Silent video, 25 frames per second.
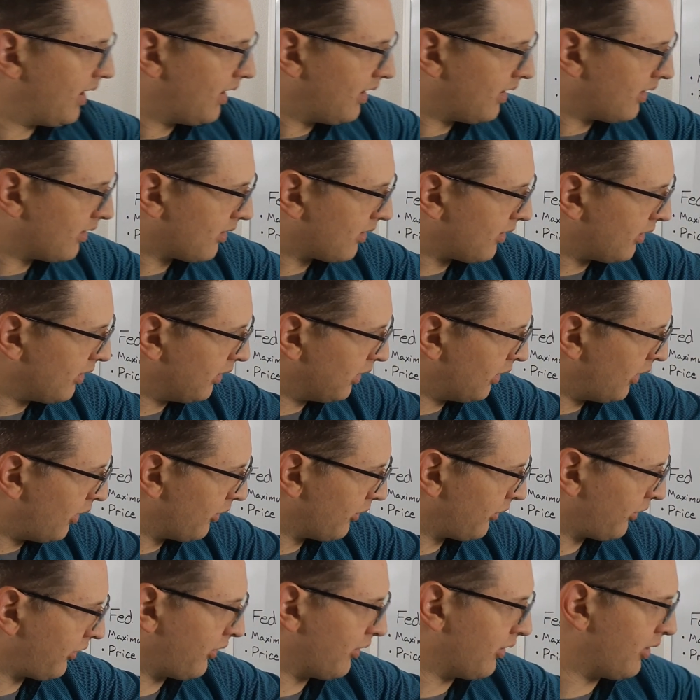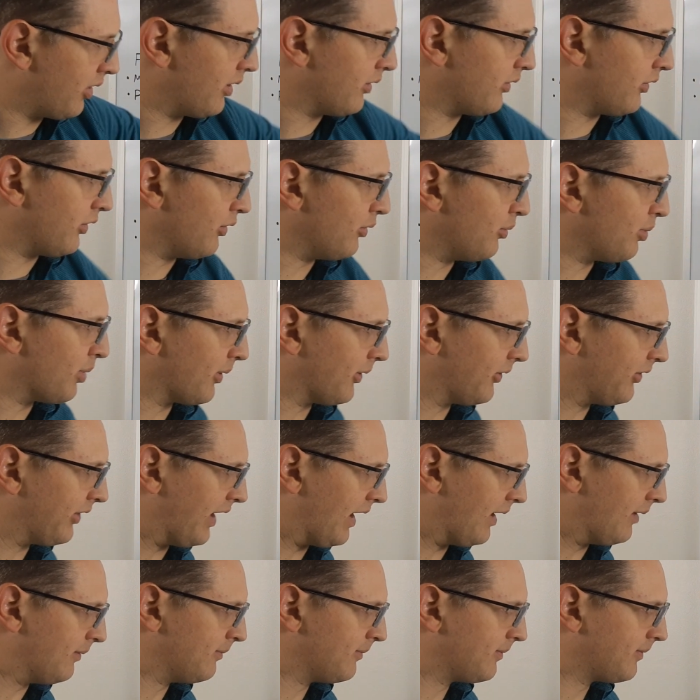in close to the
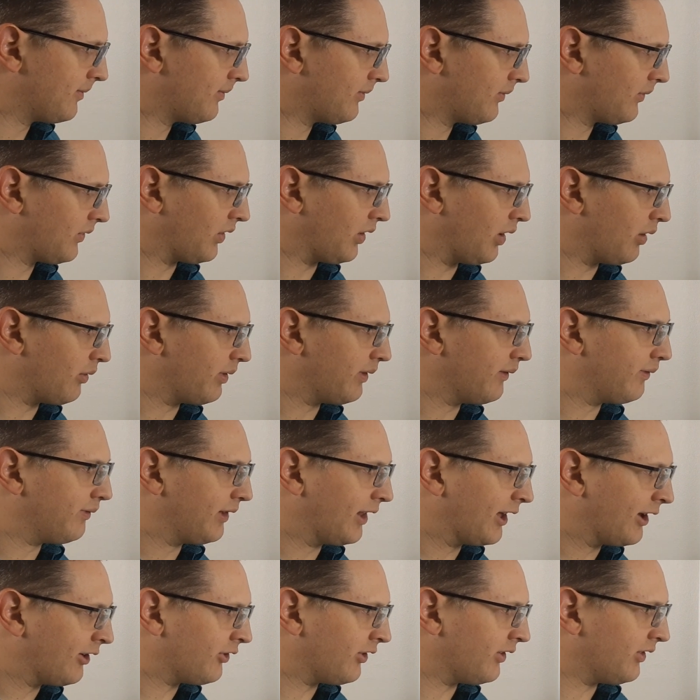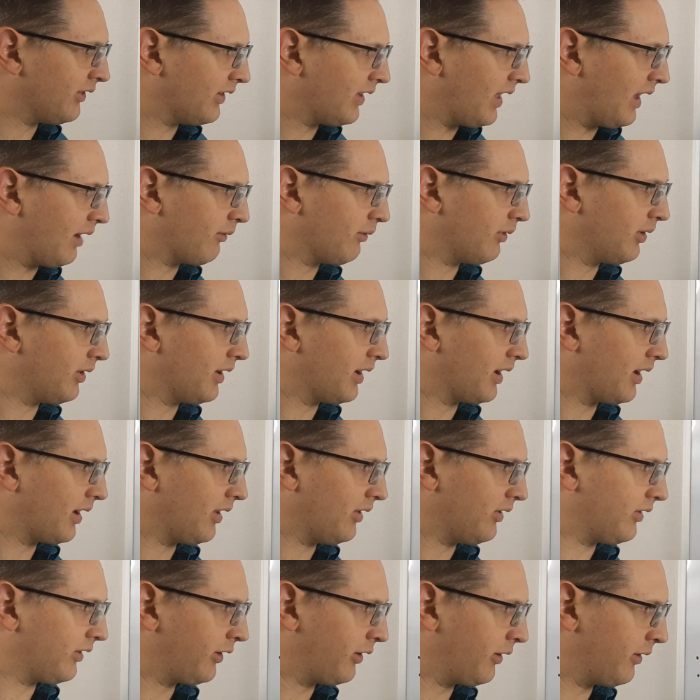2%, so inflation's not really a
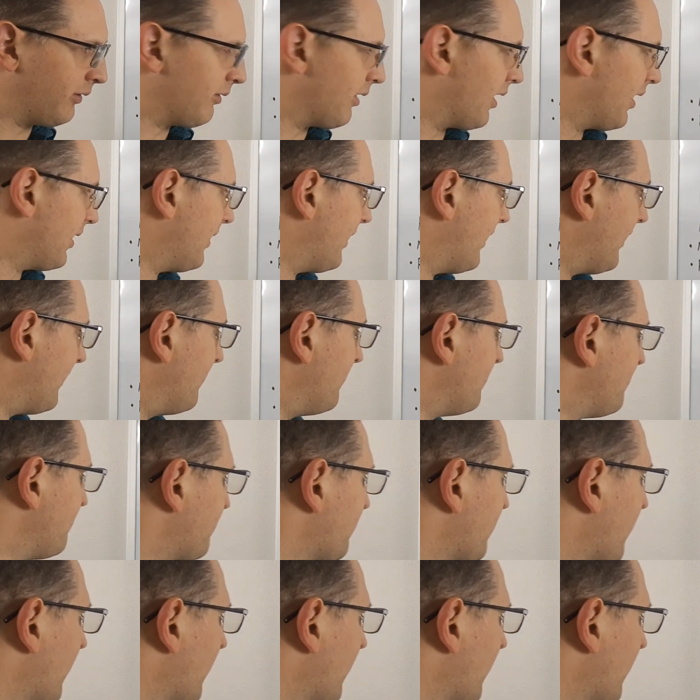concern right now.